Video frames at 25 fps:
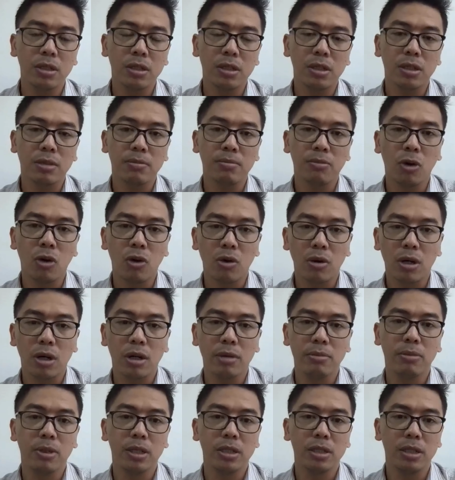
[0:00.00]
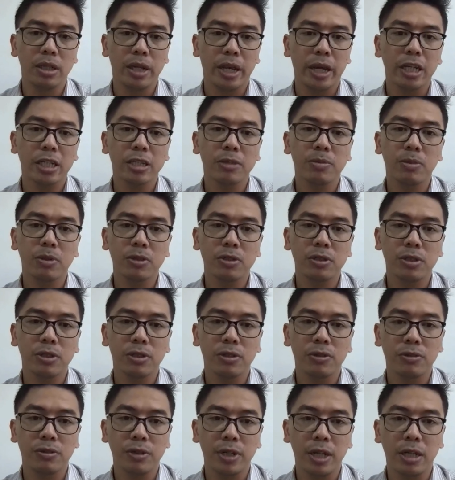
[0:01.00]
learn more about the
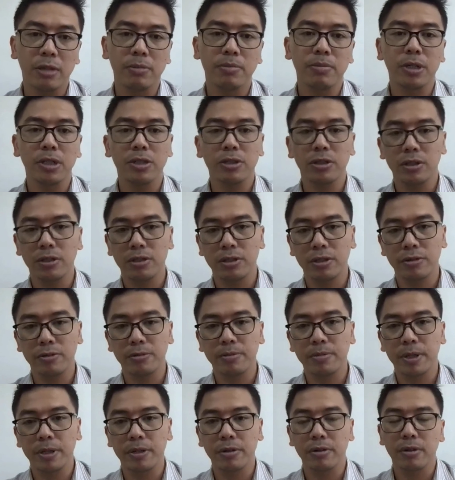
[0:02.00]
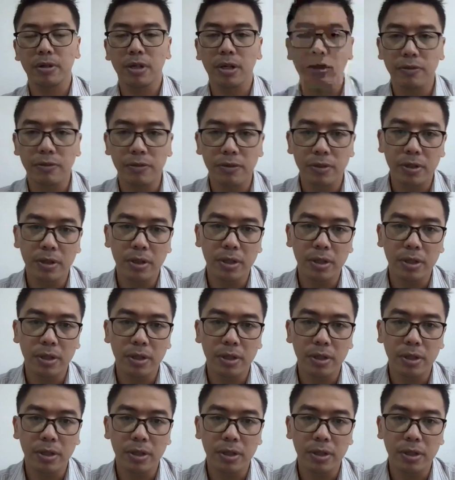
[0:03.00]
expository and persuasive paragraph.